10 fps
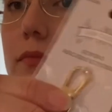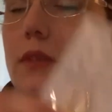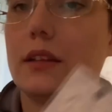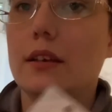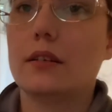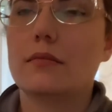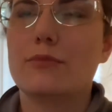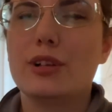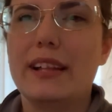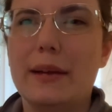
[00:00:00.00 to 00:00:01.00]
like the
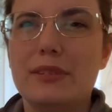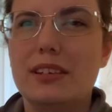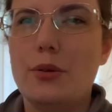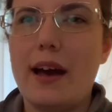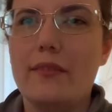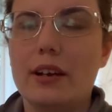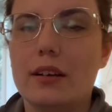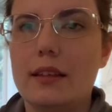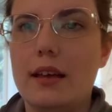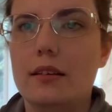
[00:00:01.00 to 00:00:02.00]
clamps that you have like
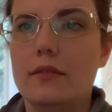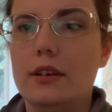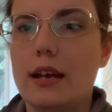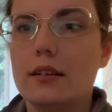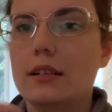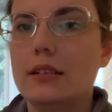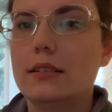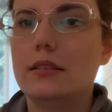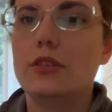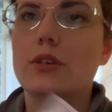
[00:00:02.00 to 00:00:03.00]
on the end of a
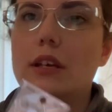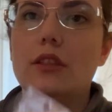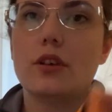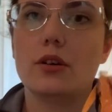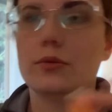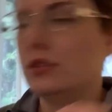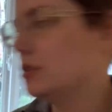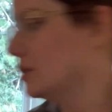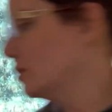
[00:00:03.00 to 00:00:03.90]
necklace. You could get those too,